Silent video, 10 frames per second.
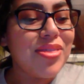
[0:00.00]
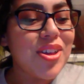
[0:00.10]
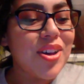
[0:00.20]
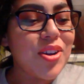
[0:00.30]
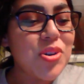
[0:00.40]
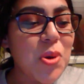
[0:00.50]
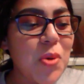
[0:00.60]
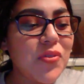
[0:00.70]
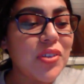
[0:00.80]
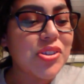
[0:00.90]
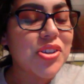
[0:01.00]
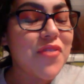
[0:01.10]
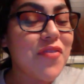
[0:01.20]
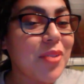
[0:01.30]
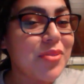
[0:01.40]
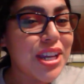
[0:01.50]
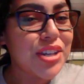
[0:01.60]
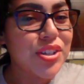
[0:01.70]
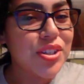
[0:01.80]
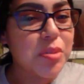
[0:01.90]
the No Filter
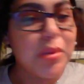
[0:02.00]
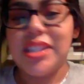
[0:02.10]
foundation to my